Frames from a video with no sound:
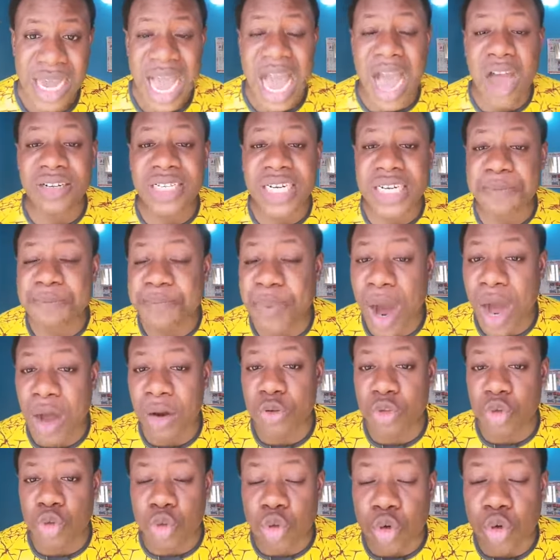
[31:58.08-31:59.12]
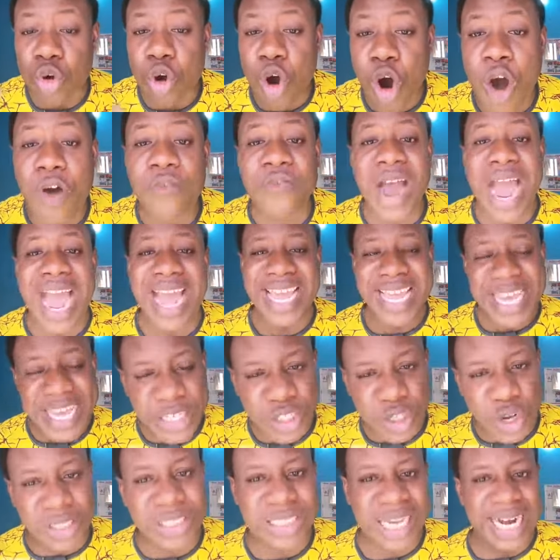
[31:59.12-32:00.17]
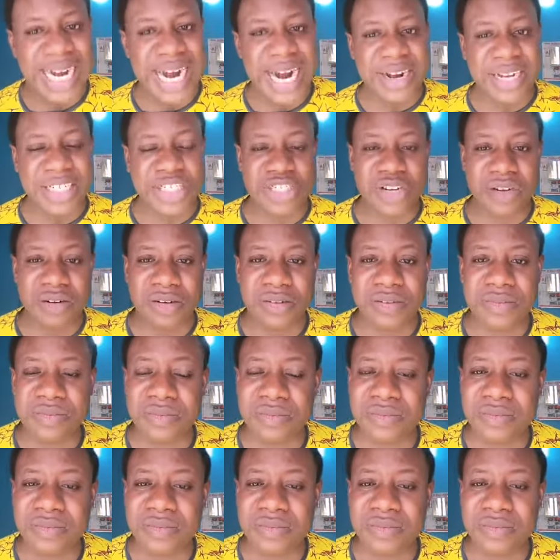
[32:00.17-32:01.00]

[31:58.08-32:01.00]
How did Paul took over his own generation?